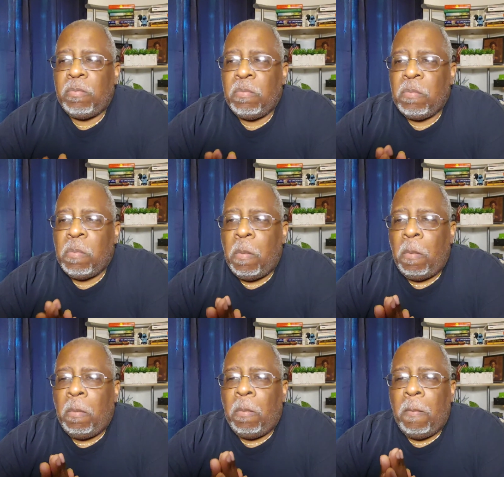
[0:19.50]

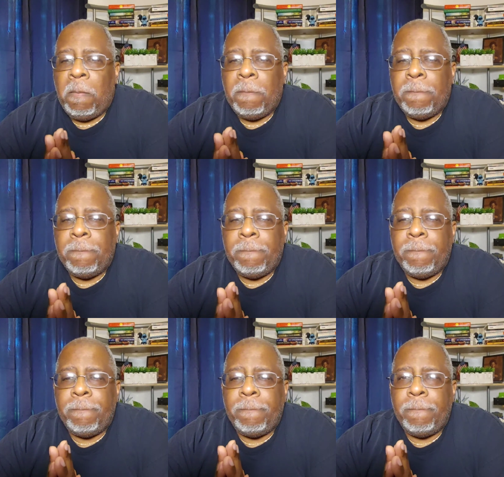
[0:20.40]

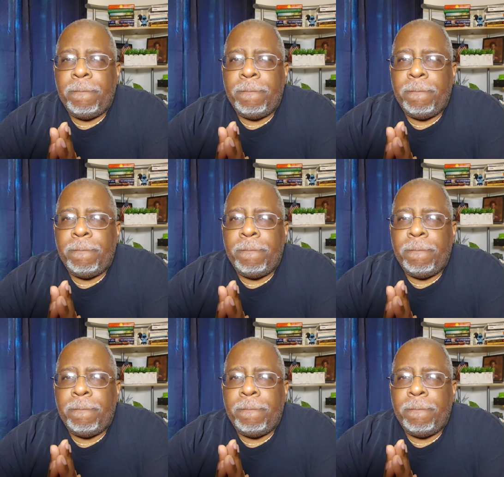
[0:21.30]
(silence)